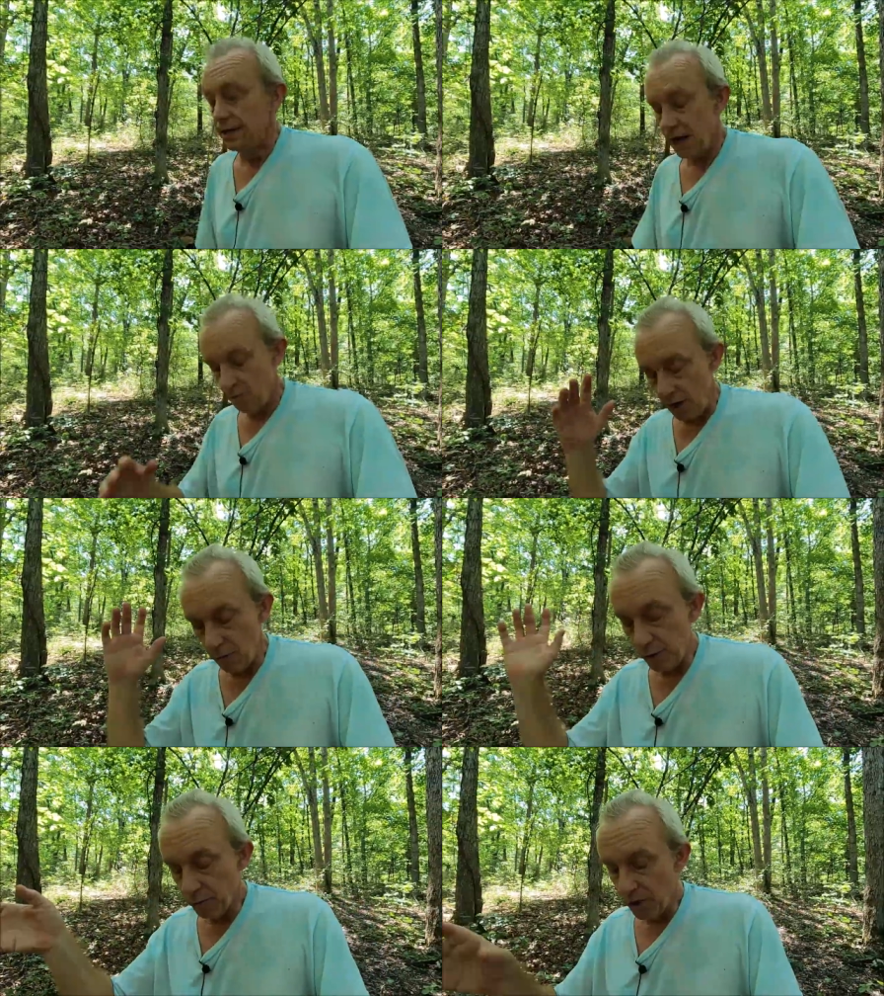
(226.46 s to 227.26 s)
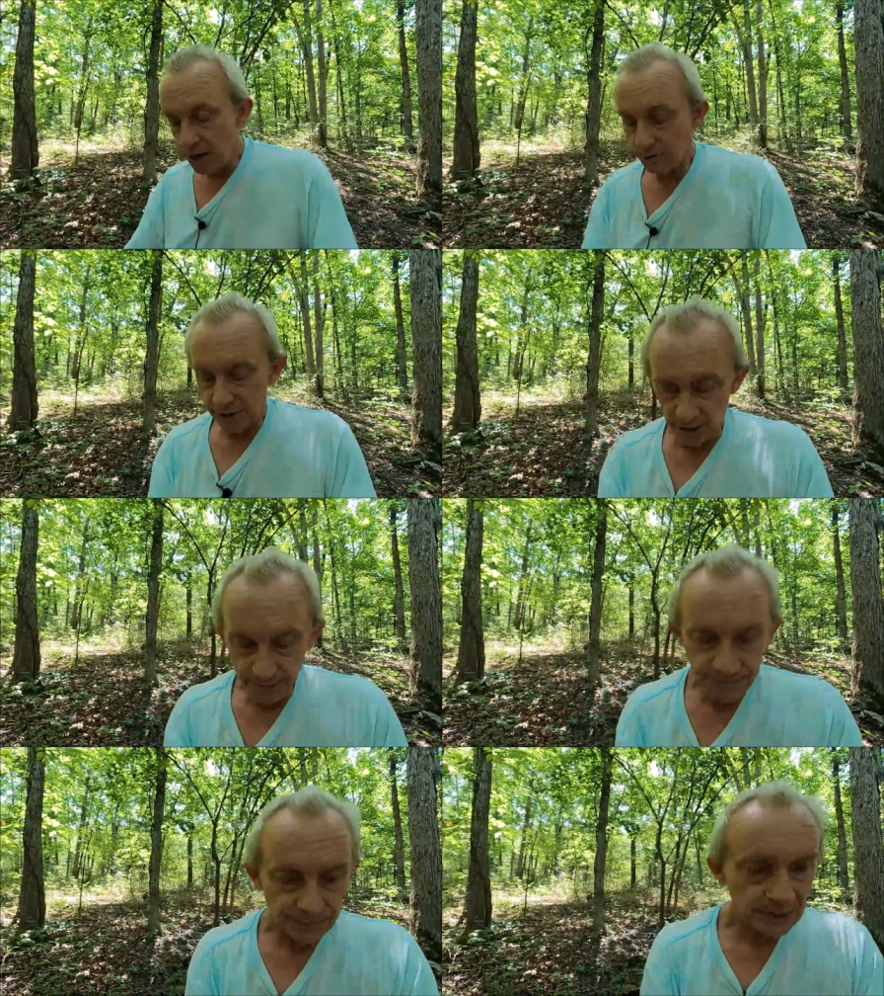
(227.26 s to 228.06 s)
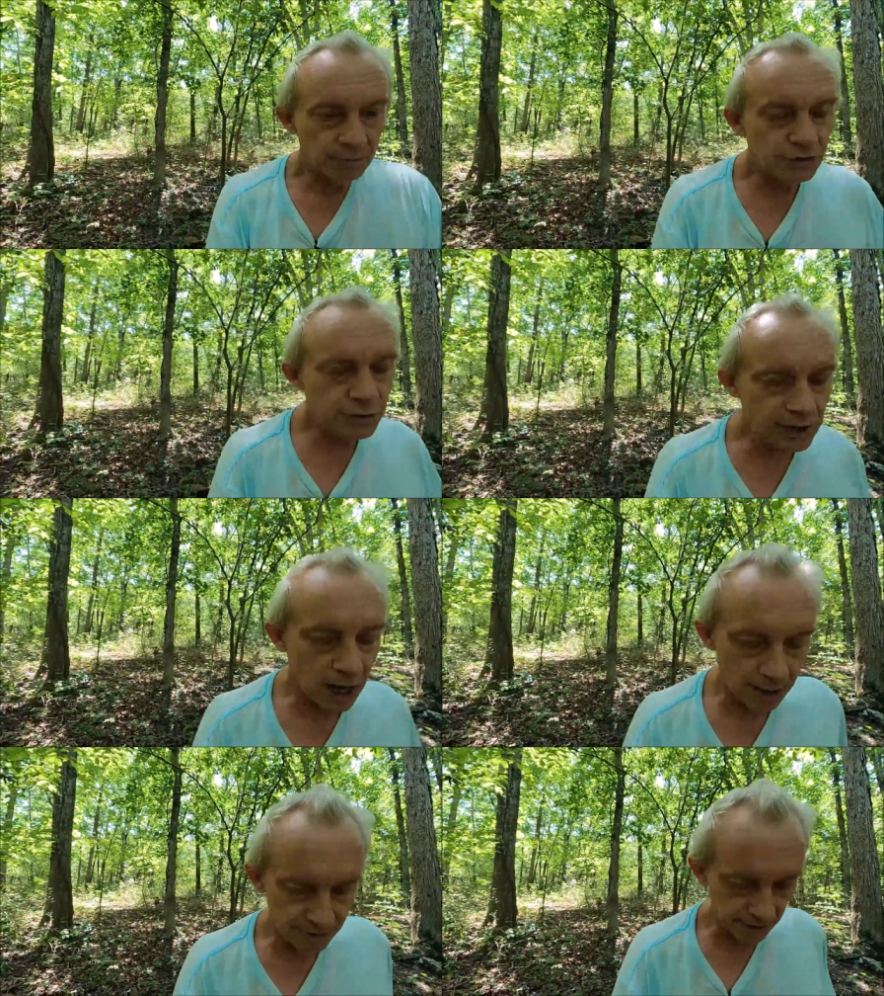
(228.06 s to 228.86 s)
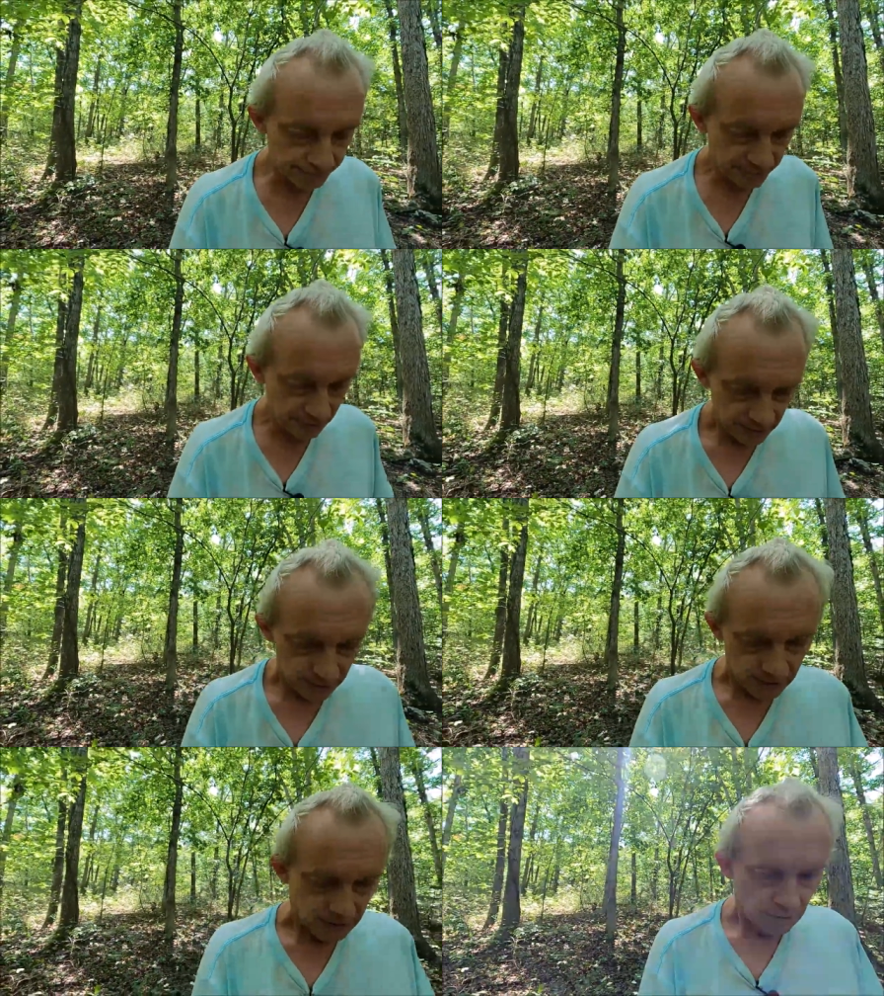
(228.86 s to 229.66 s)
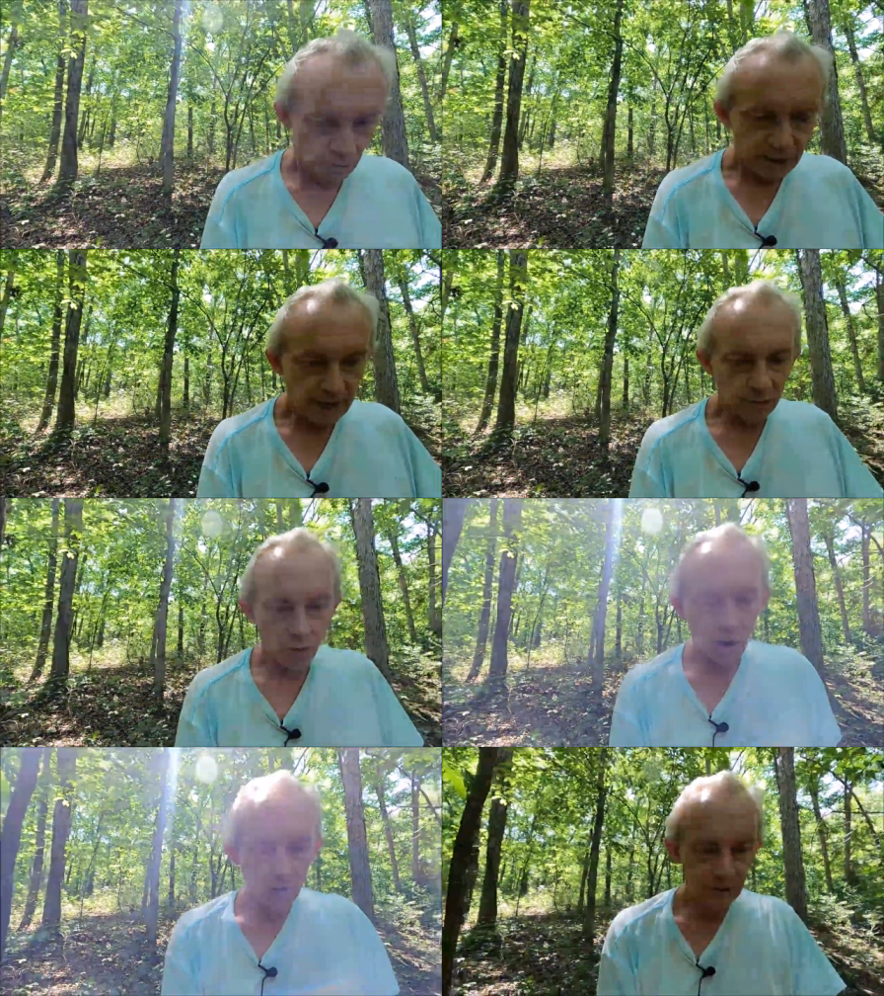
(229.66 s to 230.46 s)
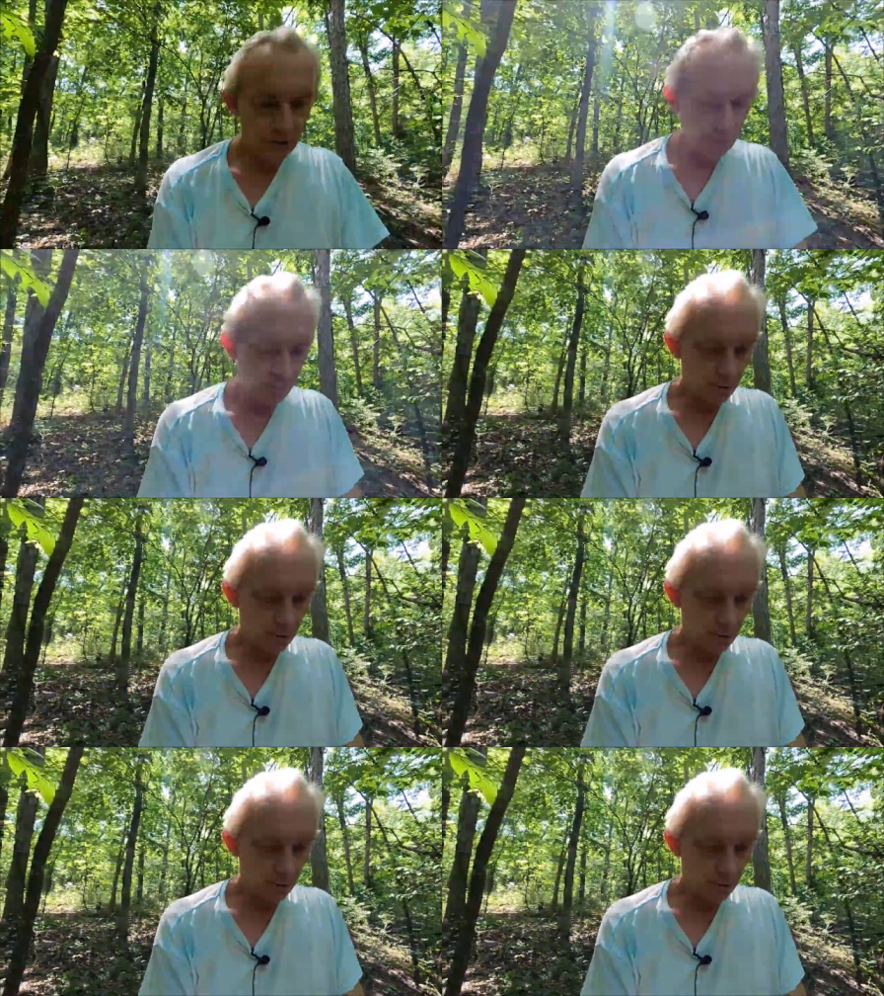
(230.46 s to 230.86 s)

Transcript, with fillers: Now, while we were out there, there was 2 times that we got lost in the